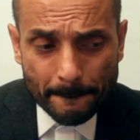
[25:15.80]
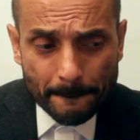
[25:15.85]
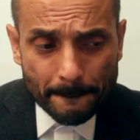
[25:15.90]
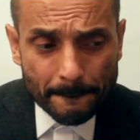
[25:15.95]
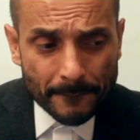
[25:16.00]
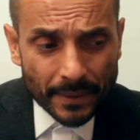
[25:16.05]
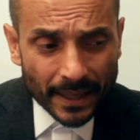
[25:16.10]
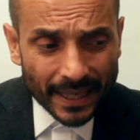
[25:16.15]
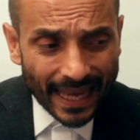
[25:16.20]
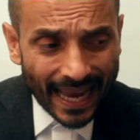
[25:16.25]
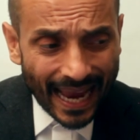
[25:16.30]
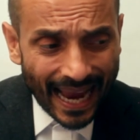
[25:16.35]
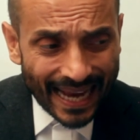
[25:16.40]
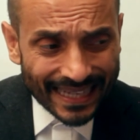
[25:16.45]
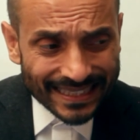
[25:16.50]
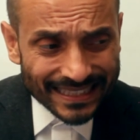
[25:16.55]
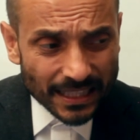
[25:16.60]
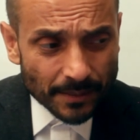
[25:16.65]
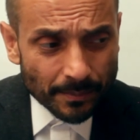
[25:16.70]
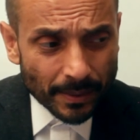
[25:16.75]
But it
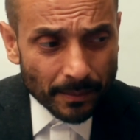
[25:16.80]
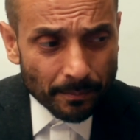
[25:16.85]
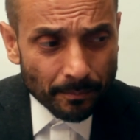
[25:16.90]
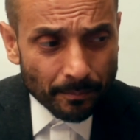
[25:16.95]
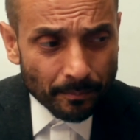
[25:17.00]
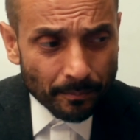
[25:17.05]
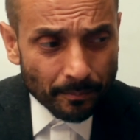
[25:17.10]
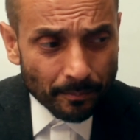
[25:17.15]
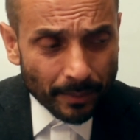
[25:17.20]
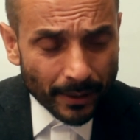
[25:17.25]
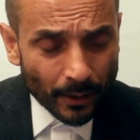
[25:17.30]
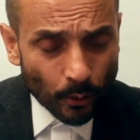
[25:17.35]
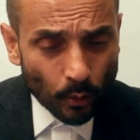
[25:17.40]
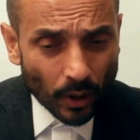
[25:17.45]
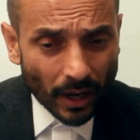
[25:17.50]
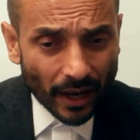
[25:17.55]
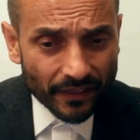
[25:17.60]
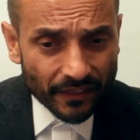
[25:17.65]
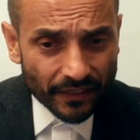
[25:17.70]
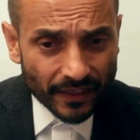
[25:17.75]
has to be built,
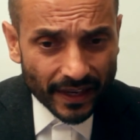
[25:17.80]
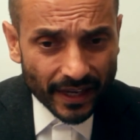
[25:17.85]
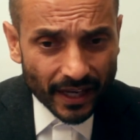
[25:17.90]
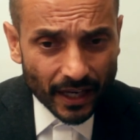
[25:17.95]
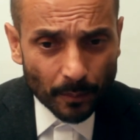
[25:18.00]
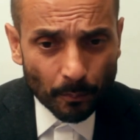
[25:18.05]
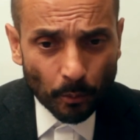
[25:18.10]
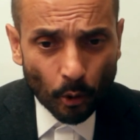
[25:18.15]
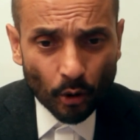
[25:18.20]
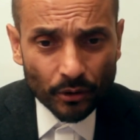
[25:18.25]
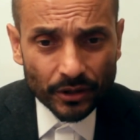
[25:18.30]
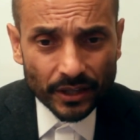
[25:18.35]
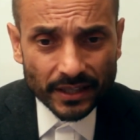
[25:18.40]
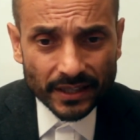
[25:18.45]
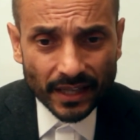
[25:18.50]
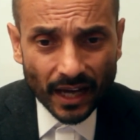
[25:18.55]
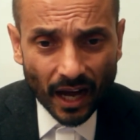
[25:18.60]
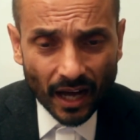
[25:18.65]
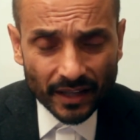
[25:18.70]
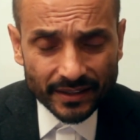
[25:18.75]
I think, upon an
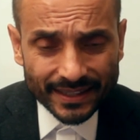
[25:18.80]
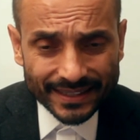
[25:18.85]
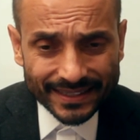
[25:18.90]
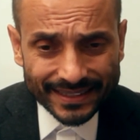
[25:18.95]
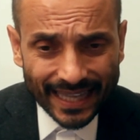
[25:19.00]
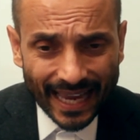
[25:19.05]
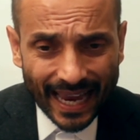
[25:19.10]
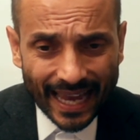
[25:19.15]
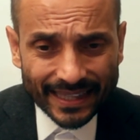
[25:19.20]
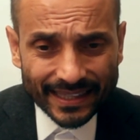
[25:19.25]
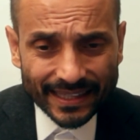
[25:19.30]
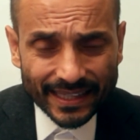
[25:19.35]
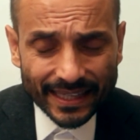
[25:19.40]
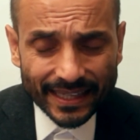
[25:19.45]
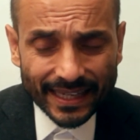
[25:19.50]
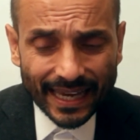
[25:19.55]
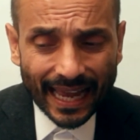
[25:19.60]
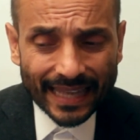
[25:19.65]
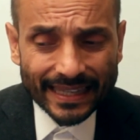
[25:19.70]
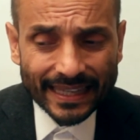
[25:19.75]

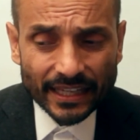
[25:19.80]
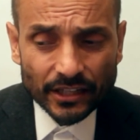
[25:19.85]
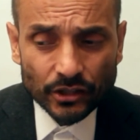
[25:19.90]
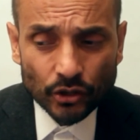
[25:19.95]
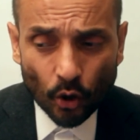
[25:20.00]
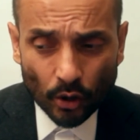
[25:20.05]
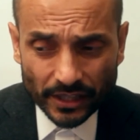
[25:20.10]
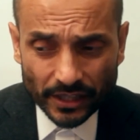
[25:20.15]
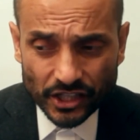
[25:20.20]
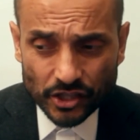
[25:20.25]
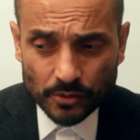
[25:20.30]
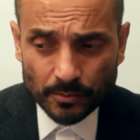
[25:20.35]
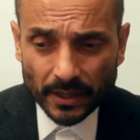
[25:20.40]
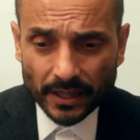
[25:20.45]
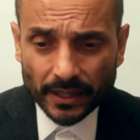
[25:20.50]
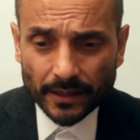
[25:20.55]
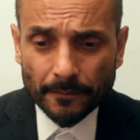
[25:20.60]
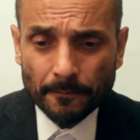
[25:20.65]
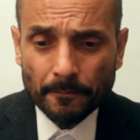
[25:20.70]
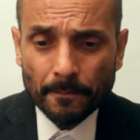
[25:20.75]
understanding and
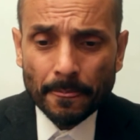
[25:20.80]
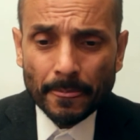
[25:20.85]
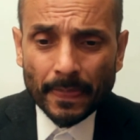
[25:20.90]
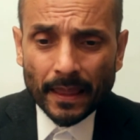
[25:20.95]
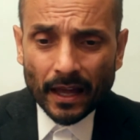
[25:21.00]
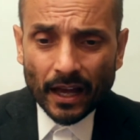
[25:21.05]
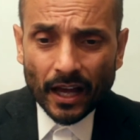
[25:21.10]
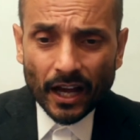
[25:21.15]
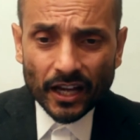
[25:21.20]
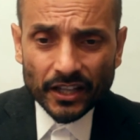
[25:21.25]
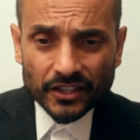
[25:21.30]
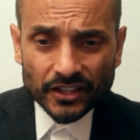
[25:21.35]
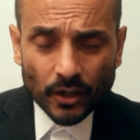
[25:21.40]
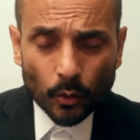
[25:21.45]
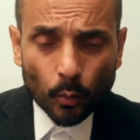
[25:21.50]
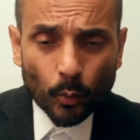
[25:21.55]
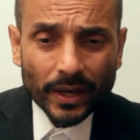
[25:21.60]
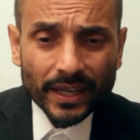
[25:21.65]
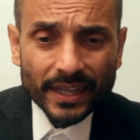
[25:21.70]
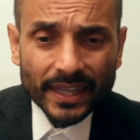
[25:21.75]
acknowledgement that
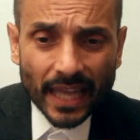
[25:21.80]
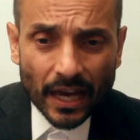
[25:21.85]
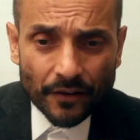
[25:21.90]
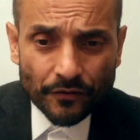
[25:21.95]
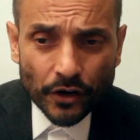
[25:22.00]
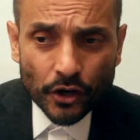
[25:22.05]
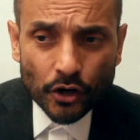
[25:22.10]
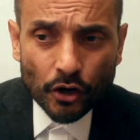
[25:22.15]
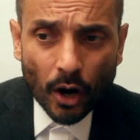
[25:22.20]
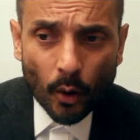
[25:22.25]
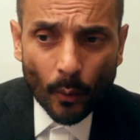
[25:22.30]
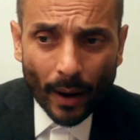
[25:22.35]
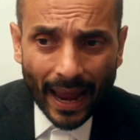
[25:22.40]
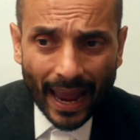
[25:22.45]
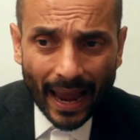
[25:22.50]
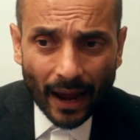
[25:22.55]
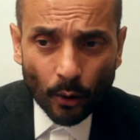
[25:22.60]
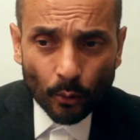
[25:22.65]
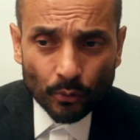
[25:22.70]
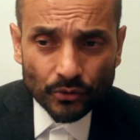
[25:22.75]
we never grow
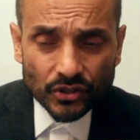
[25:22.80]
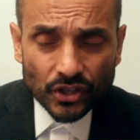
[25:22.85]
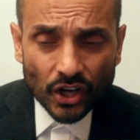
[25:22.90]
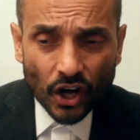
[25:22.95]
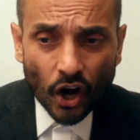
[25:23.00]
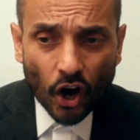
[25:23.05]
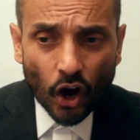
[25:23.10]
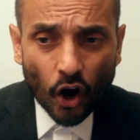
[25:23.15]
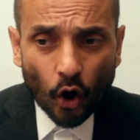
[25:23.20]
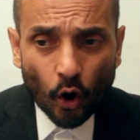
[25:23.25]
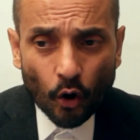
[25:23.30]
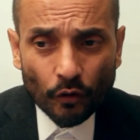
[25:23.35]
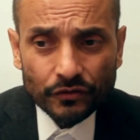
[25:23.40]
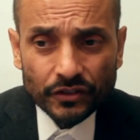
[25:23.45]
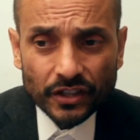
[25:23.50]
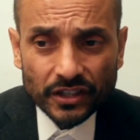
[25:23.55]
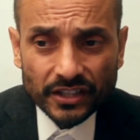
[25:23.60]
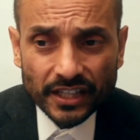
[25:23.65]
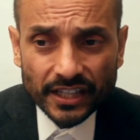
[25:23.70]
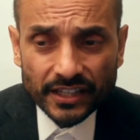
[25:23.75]
out of
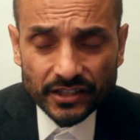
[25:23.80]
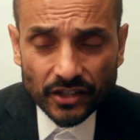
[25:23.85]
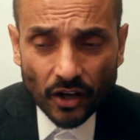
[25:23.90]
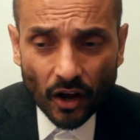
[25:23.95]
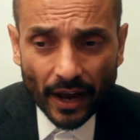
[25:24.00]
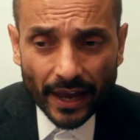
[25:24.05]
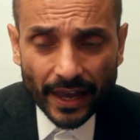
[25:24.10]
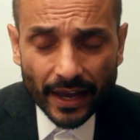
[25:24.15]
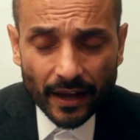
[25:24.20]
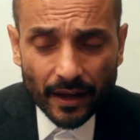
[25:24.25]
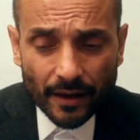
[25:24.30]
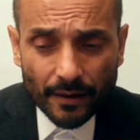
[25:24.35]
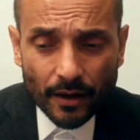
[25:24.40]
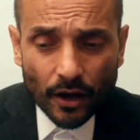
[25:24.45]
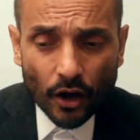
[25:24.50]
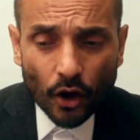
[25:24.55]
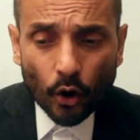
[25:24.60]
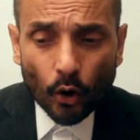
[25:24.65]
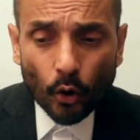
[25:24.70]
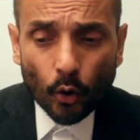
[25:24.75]
the desire
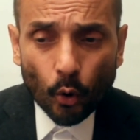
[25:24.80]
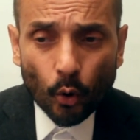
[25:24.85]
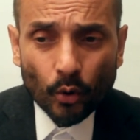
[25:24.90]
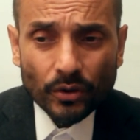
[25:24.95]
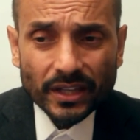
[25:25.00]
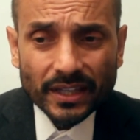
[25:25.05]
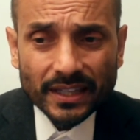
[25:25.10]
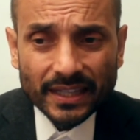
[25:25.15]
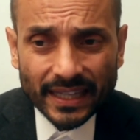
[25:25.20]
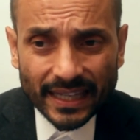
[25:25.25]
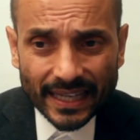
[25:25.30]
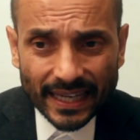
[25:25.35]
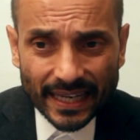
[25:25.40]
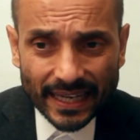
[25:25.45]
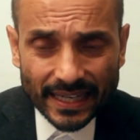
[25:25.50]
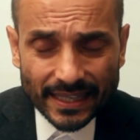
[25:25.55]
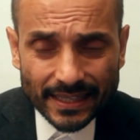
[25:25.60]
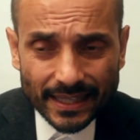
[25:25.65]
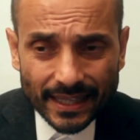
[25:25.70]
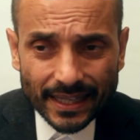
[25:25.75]
or the
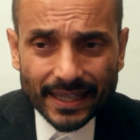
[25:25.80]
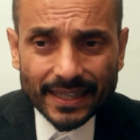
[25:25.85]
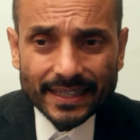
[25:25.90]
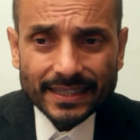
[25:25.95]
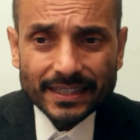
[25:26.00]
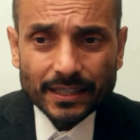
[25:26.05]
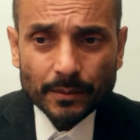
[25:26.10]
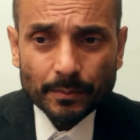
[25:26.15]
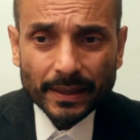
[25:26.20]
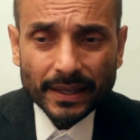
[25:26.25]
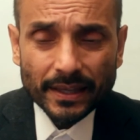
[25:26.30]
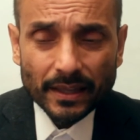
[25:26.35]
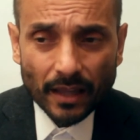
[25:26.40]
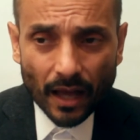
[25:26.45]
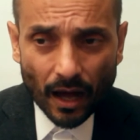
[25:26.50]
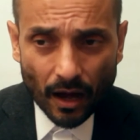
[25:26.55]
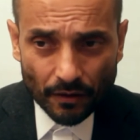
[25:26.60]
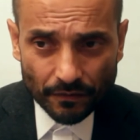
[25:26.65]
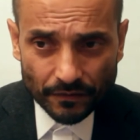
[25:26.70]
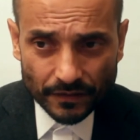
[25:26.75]
need to be
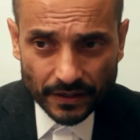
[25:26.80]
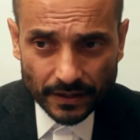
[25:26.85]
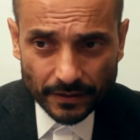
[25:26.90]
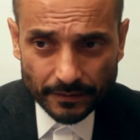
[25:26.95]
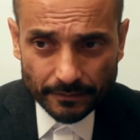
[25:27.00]
loved.